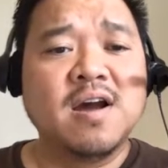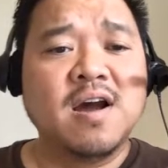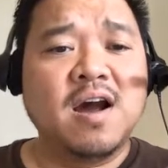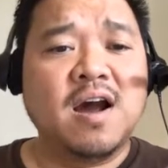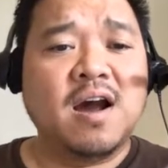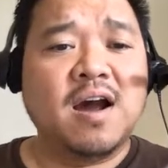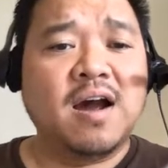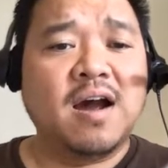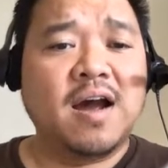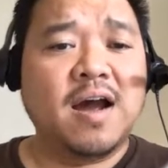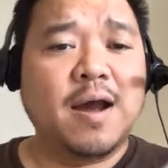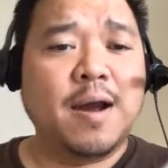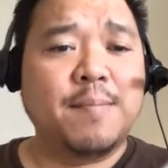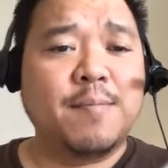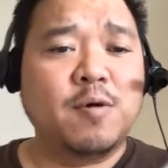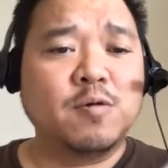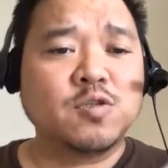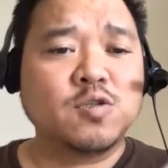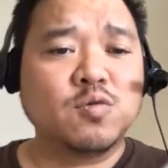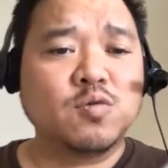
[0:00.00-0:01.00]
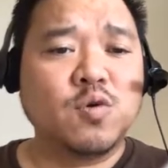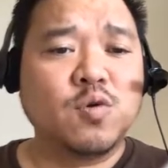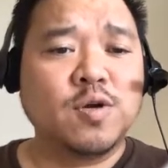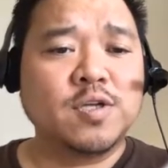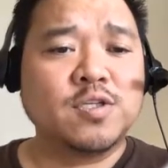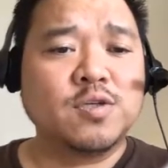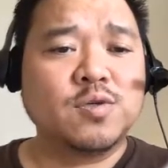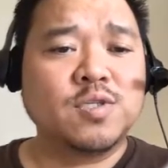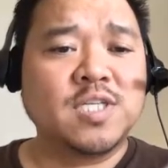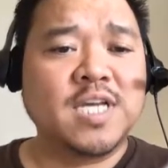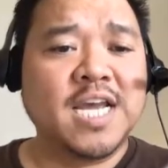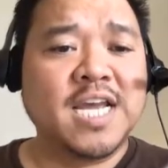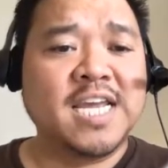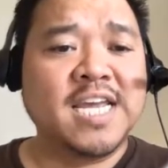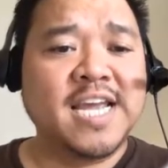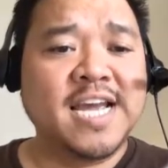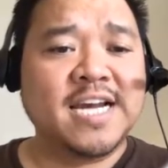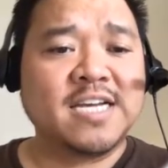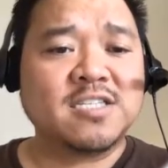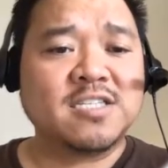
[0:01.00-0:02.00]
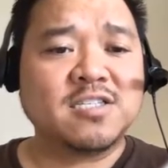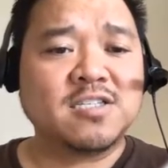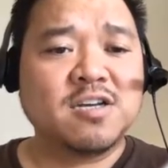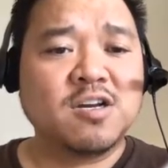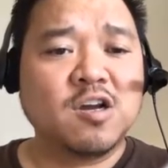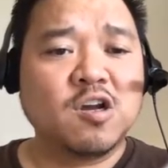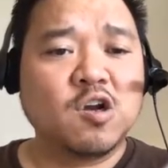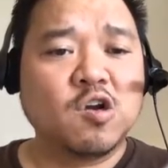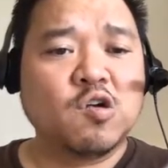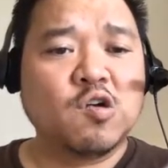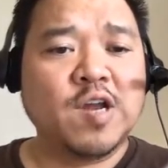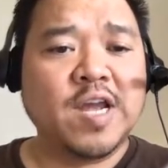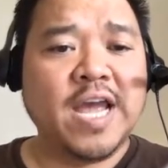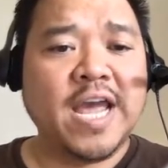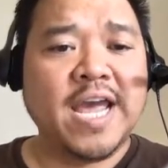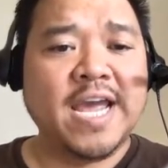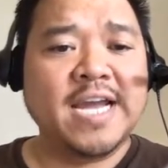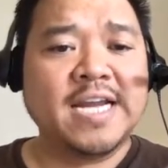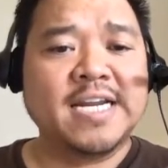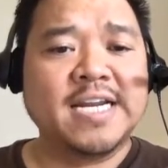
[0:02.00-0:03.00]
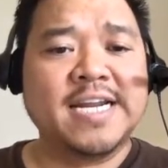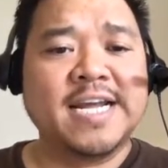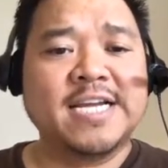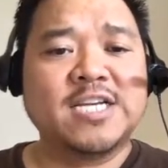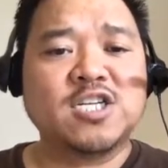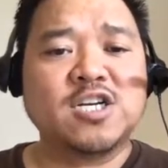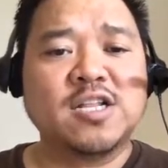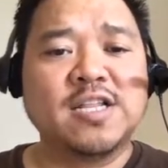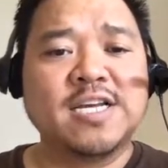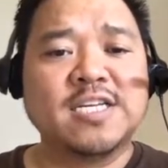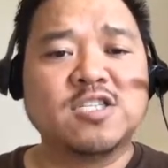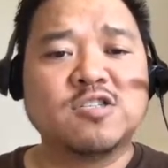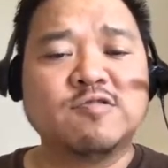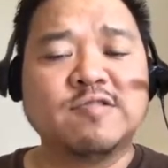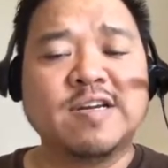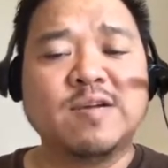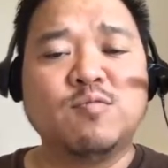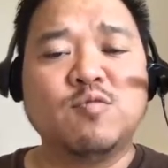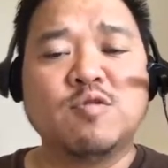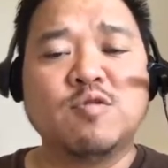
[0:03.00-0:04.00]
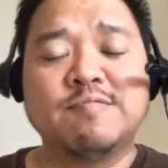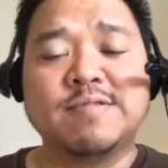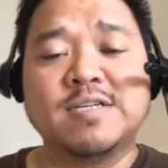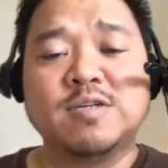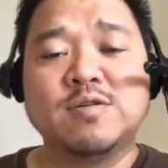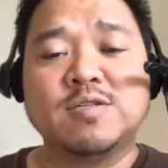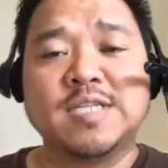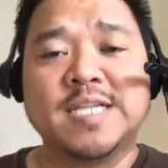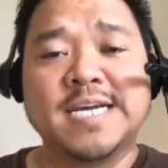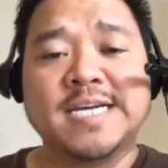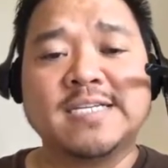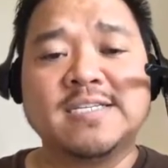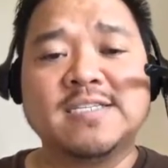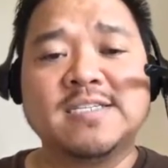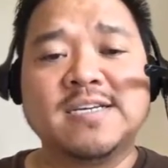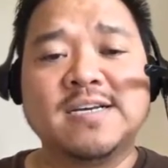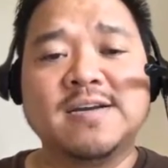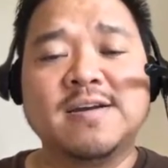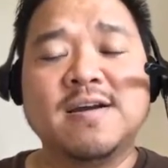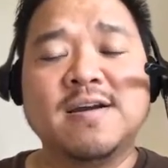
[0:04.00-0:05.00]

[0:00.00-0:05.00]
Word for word: Uh, I'm also going to say yes, create an HLS stream with reduced latency.